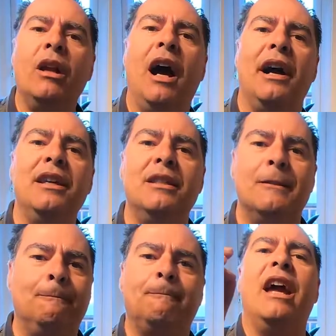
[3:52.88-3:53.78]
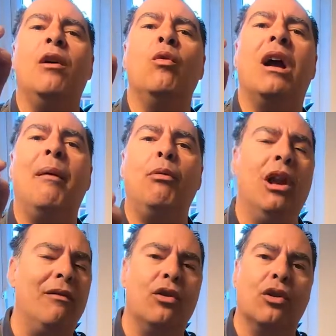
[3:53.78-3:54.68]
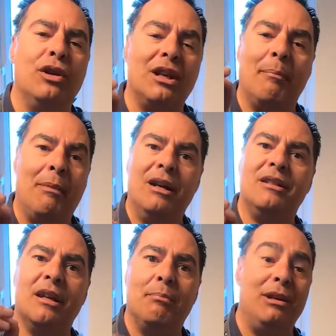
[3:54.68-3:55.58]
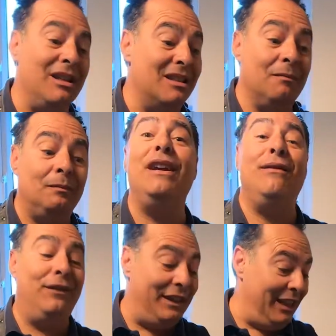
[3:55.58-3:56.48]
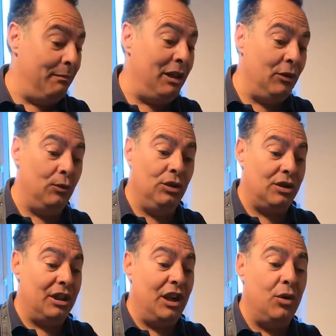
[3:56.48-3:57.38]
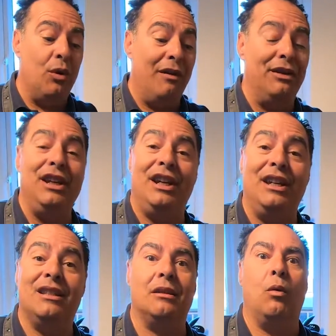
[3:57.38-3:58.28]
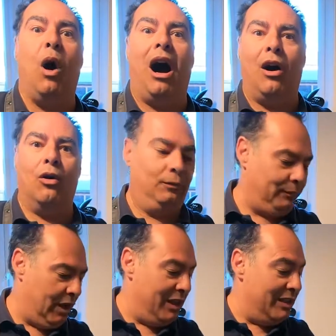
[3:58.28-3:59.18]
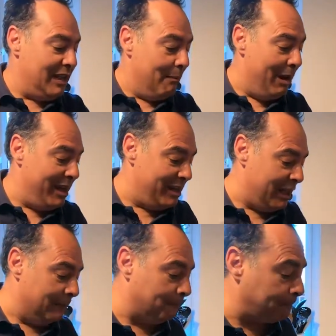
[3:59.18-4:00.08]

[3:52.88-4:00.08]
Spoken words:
Guys, è un capolavoro, it's a masterpiece. 15 minutes you have this, wow, it's amazing.